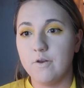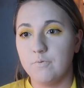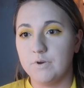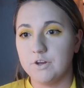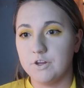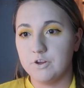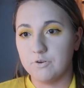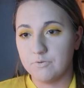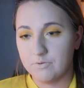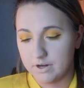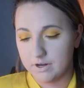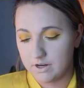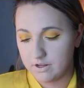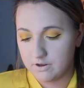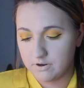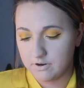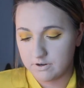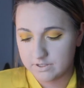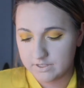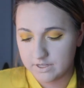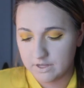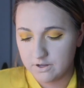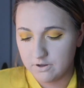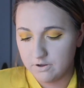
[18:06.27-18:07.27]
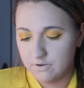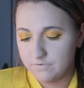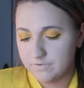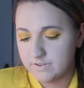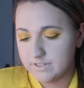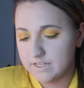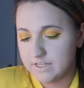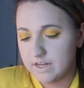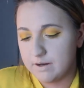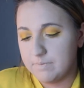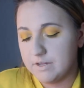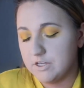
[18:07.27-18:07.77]
when you read it yourself
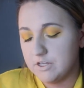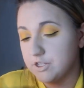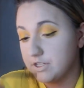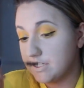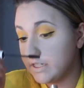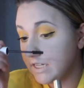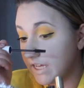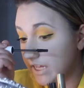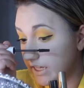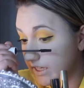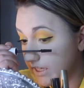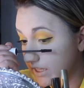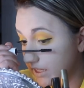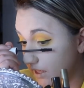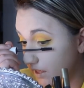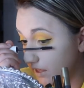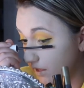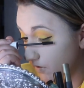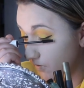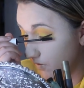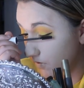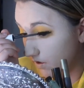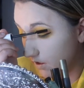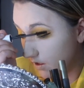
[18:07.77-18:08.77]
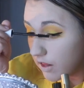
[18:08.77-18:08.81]
instead of me just telling you.